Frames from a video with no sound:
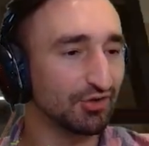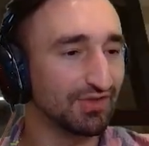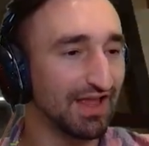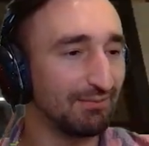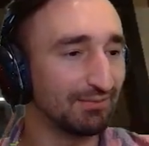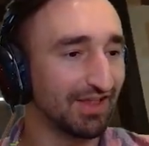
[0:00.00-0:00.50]
is
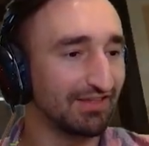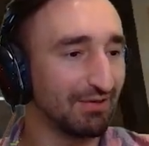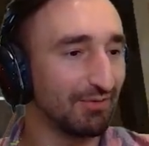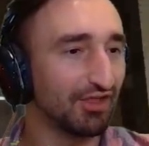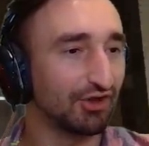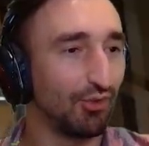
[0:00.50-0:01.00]
that is that
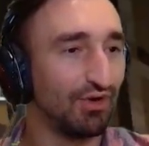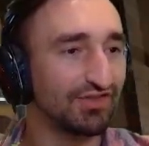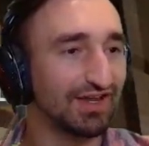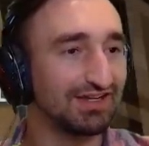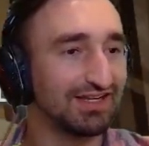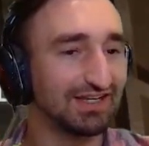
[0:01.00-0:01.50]
one of the coins
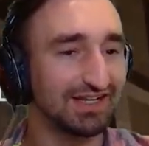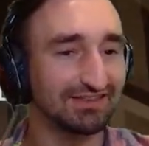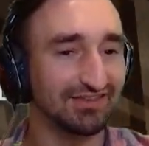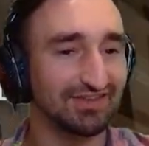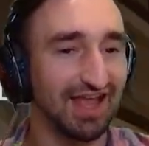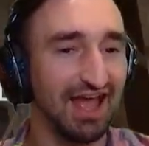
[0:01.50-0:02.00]
I need to get the
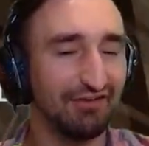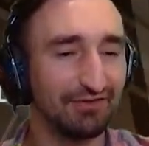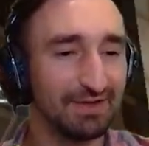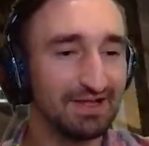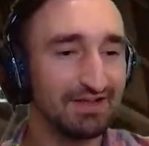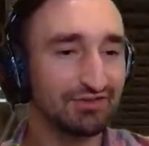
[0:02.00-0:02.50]
staff?
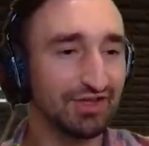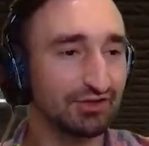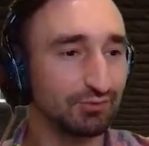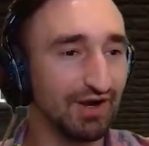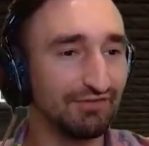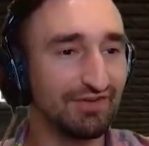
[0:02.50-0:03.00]
Slay
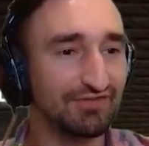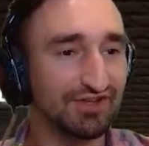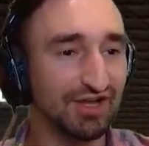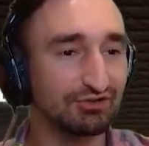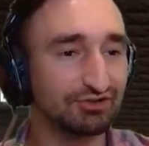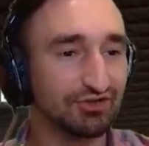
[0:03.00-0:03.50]
25
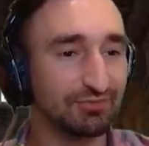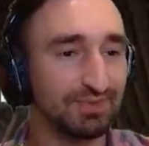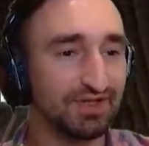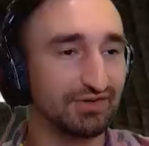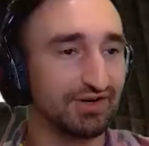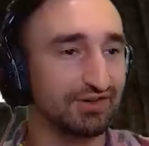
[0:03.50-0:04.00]
skeletal
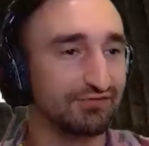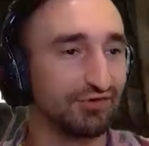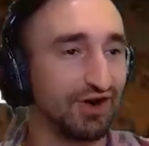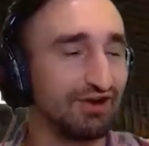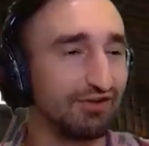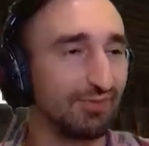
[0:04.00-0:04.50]
spirits for
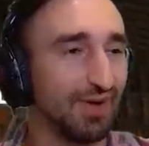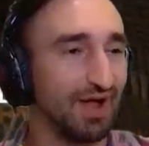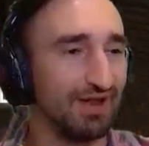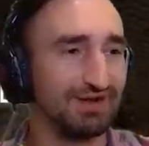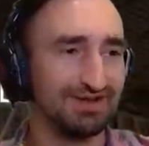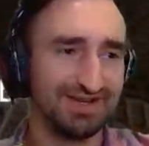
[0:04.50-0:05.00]

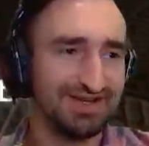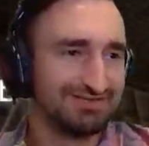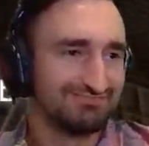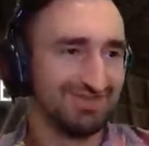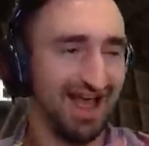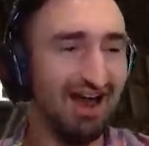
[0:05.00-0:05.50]
Erebon.
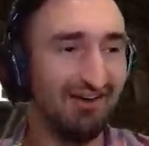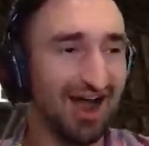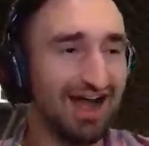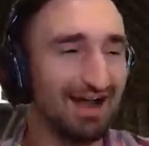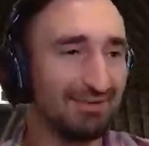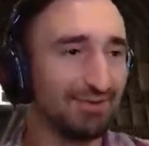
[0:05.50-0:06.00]
All
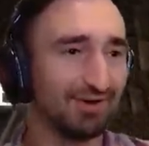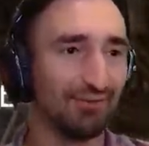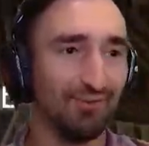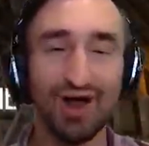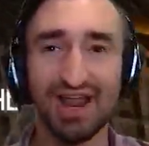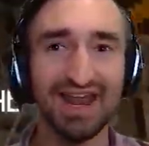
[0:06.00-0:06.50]
right, I mean, we can
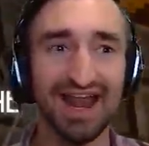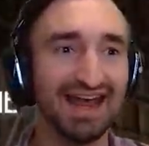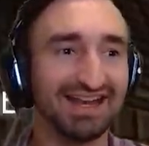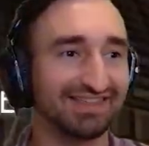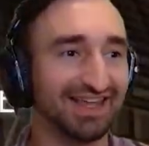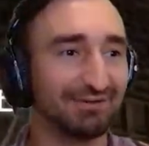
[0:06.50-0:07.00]
one-hit
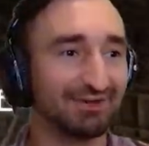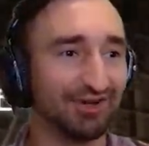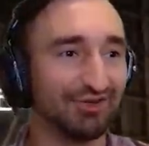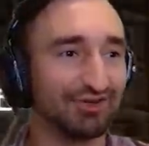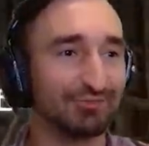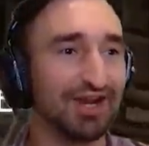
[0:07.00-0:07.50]
anything. We
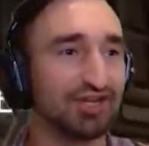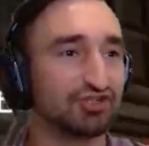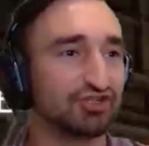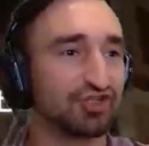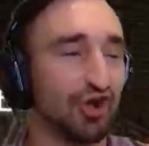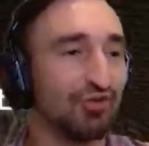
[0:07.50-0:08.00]
literally just made a
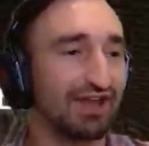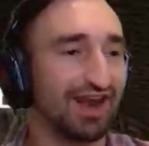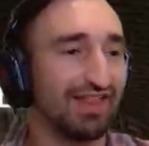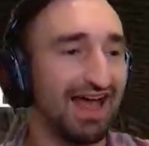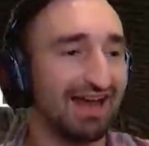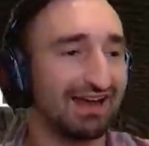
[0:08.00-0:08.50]
joke out of
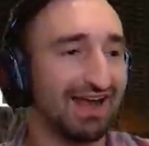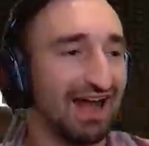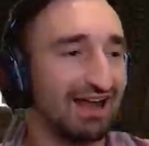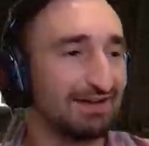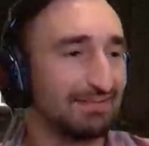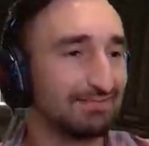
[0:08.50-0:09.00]
that guy.